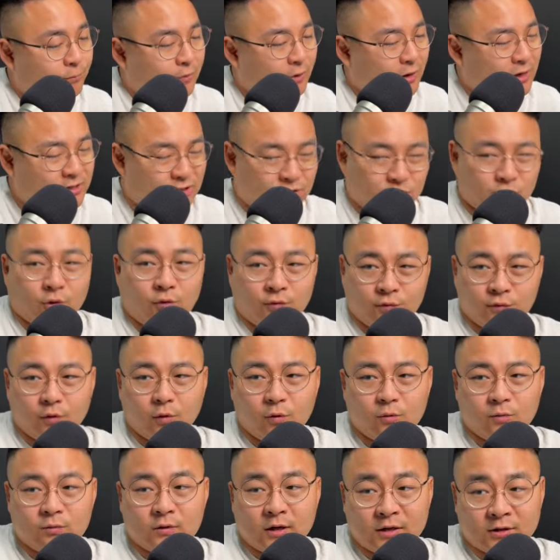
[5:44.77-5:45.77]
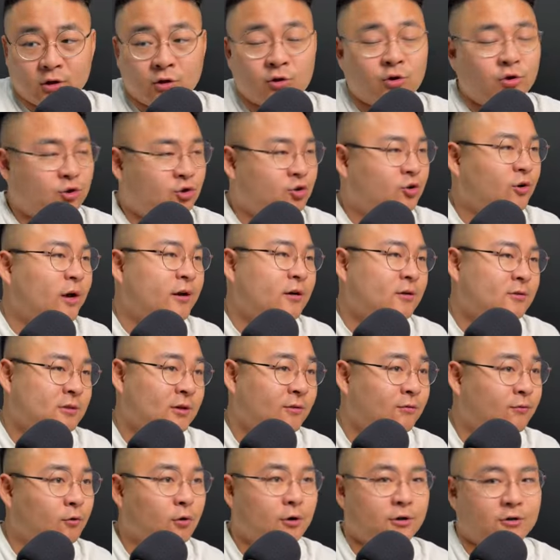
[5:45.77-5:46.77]
it's too full. Like the good traders
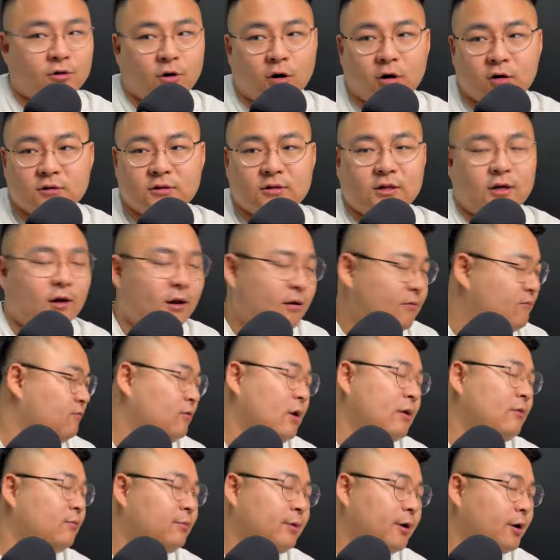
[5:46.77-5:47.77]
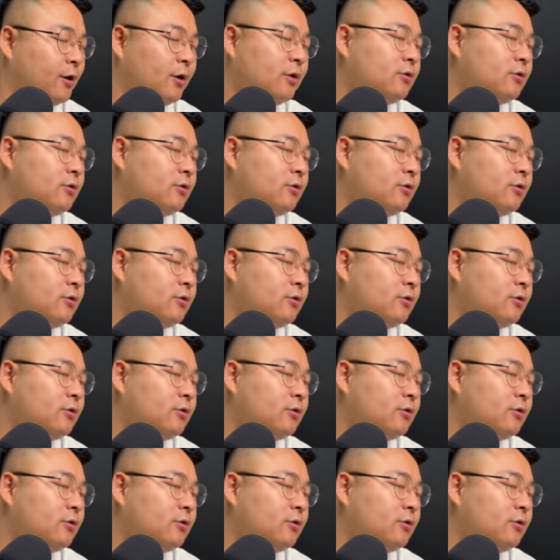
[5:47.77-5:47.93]
are fully doxed and everybody